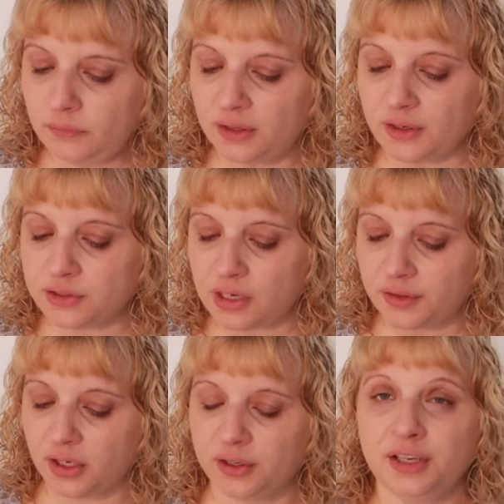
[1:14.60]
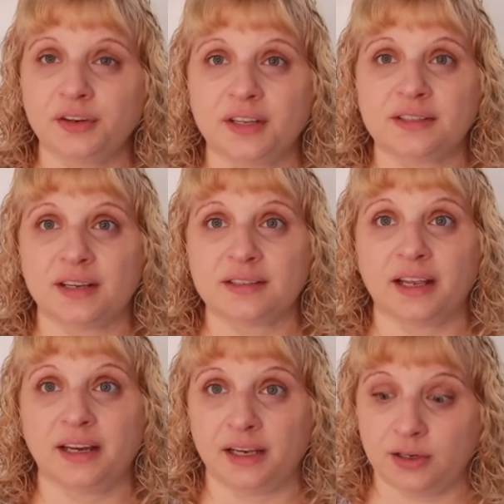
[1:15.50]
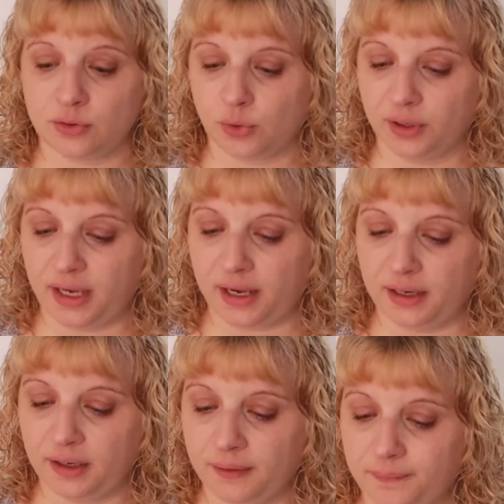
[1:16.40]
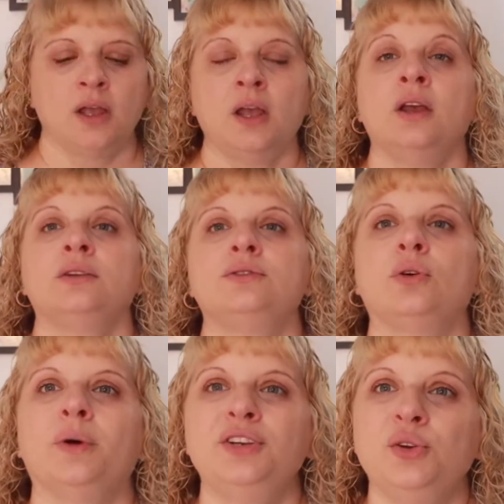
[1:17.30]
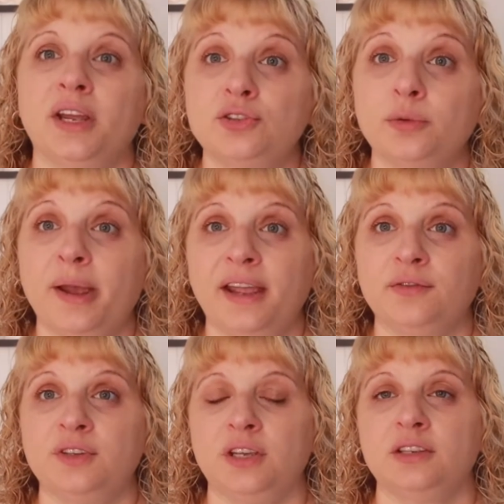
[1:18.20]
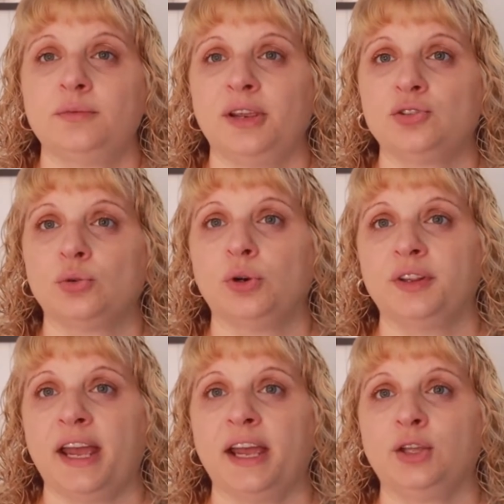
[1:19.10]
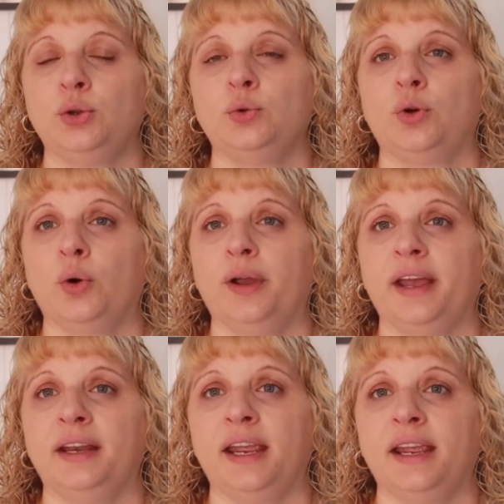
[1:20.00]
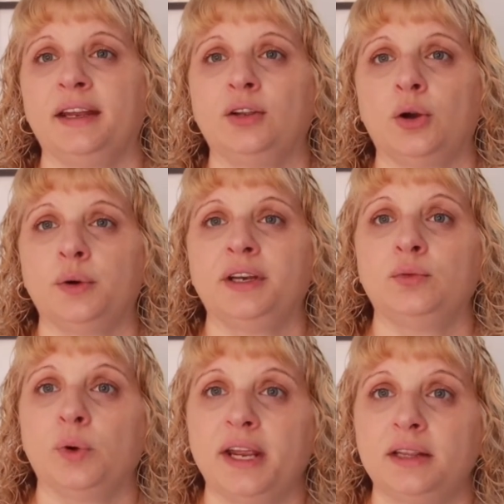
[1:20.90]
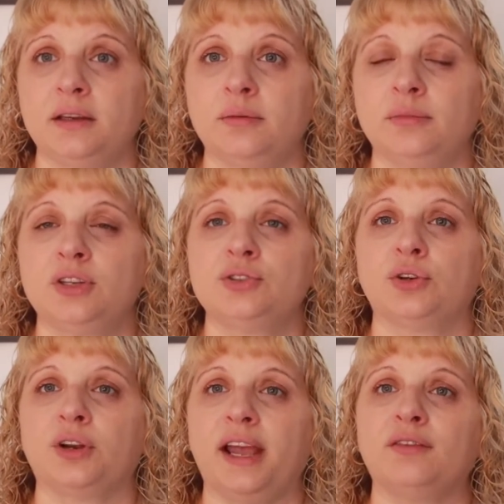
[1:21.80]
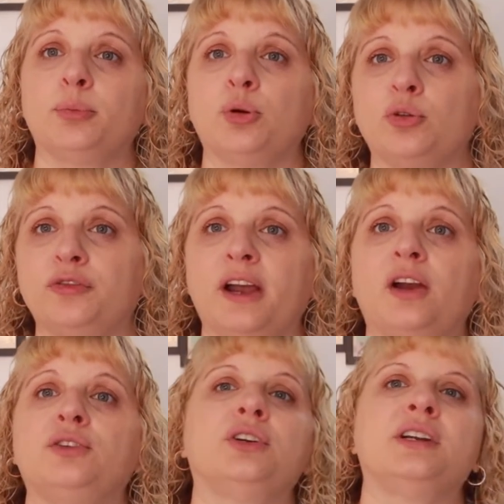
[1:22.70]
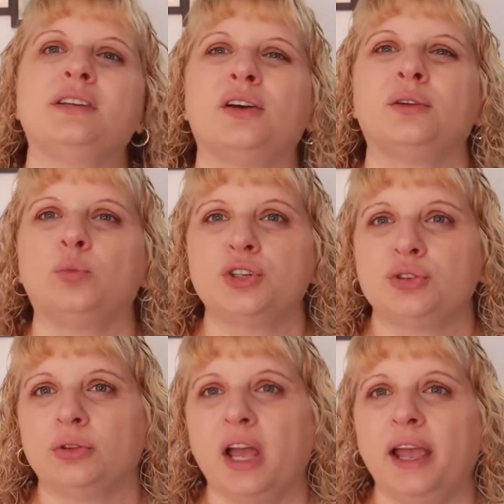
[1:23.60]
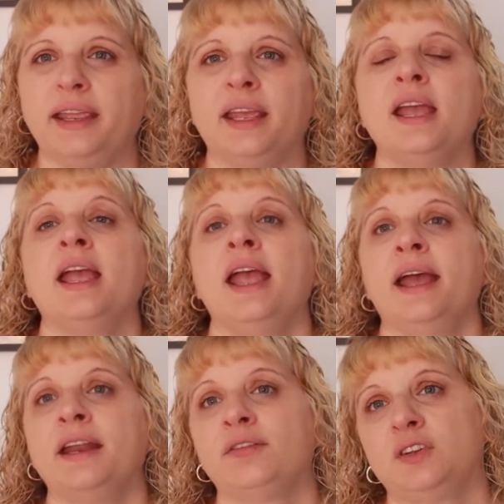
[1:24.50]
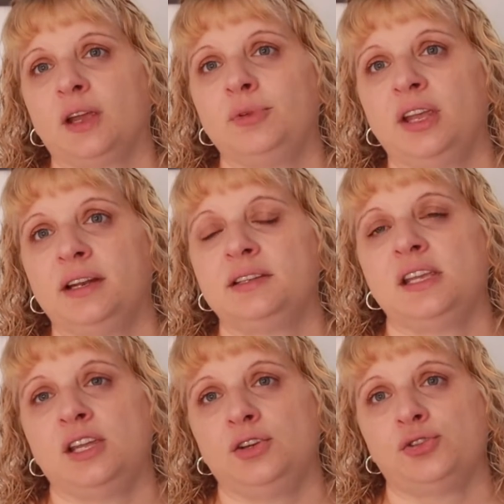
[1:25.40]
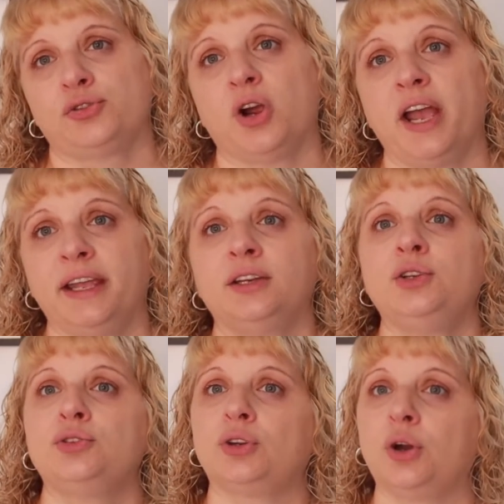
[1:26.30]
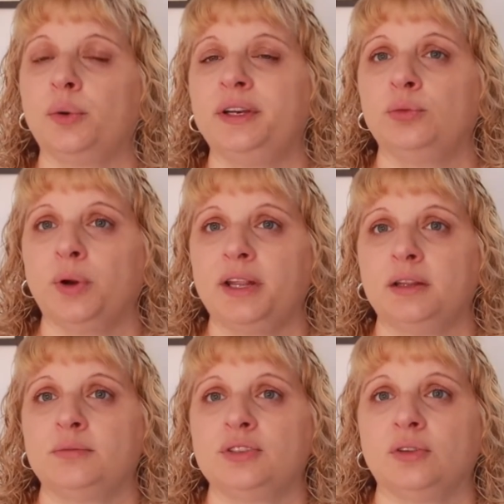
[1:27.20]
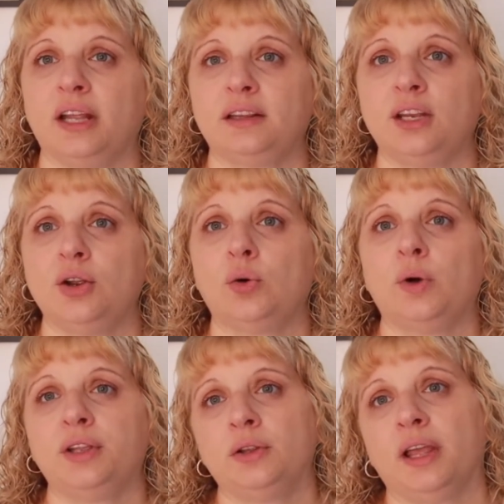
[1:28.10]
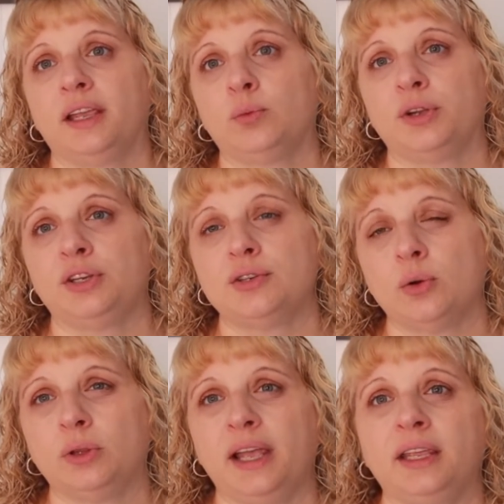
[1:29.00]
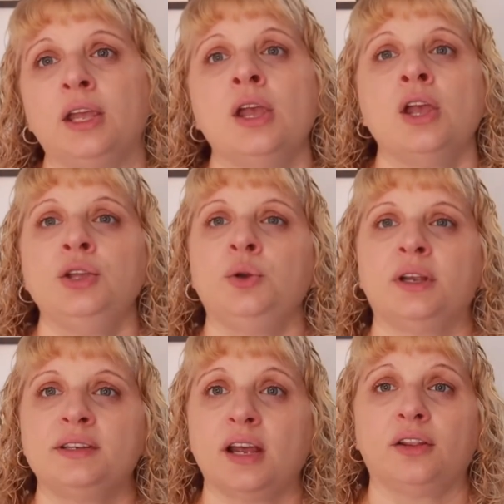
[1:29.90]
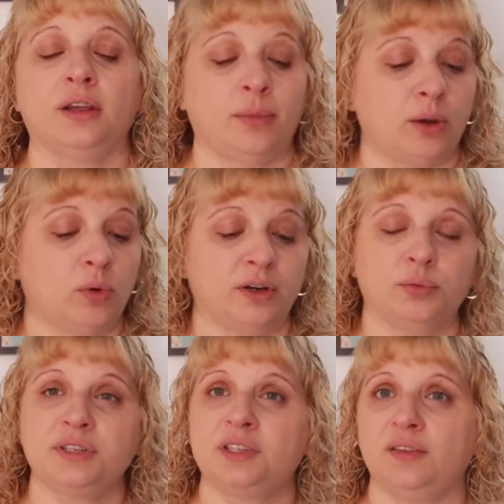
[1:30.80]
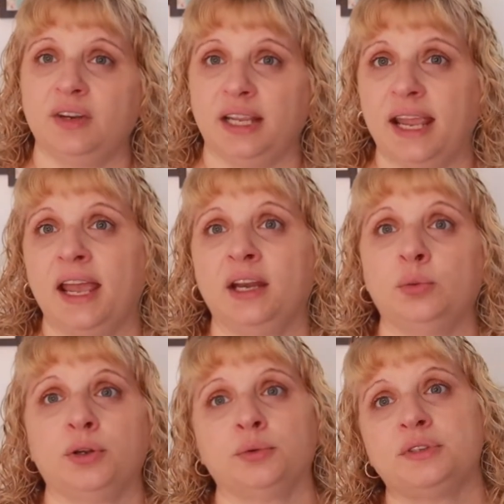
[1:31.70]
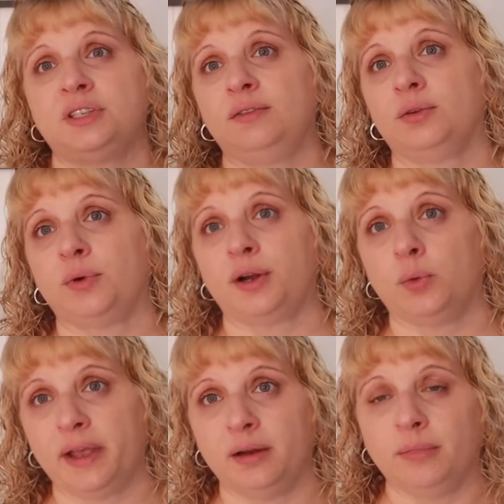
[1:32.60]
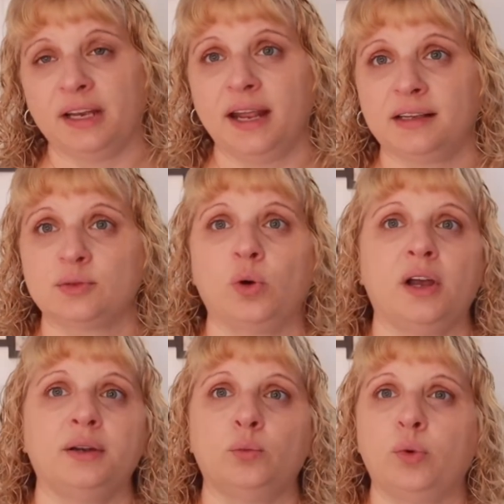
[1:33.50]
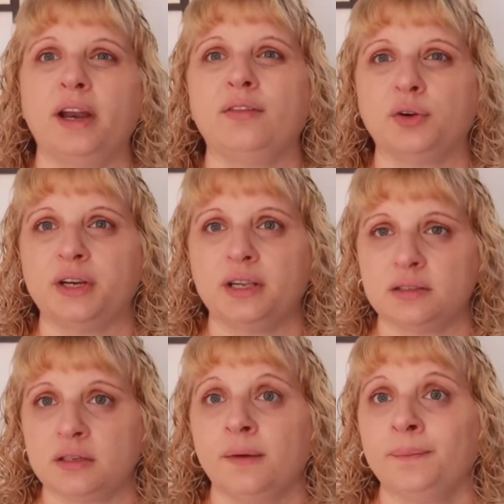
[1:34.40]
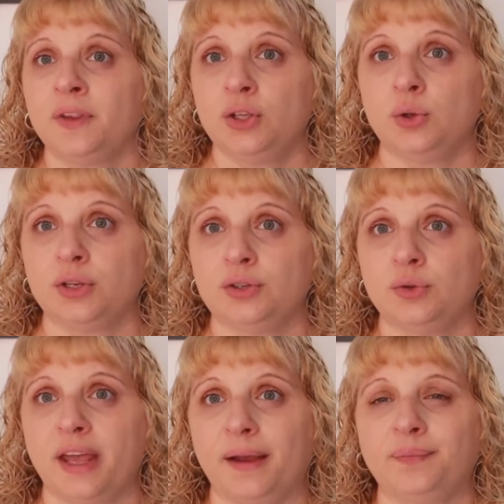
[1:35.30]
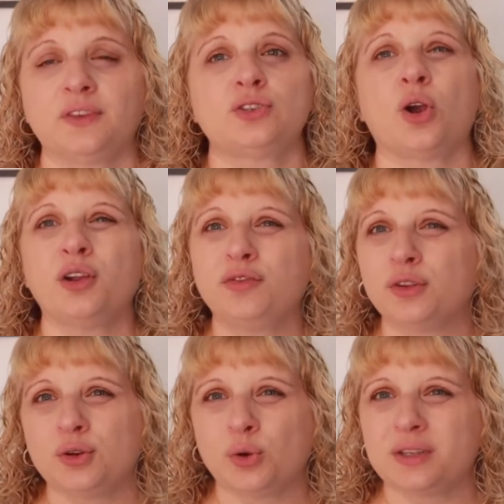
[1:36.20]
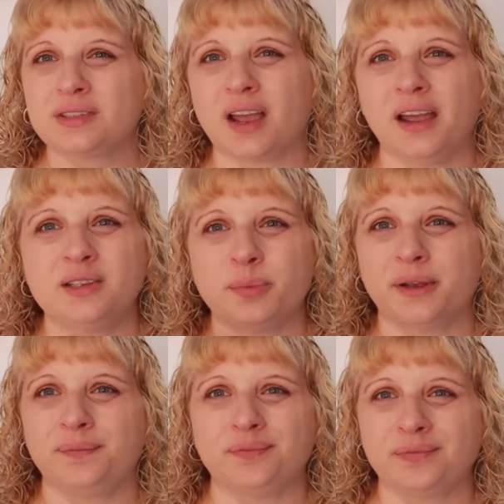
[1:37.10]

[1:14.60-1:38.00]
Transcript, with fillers: There's nothing on here that says that it is organic. So when you get your bag of teas, make sure that you go ahead and go in and rate them, because you're going to have a profile and you're going to tell them what you like. And every time you get a tea and you try it, you should go in and rate them so that they know what you like and what you don't like. You can tell them, I want to receive it again, I want to receive it right away in my next one, whatever it is, you can do that. Sorry for the noise, guys, but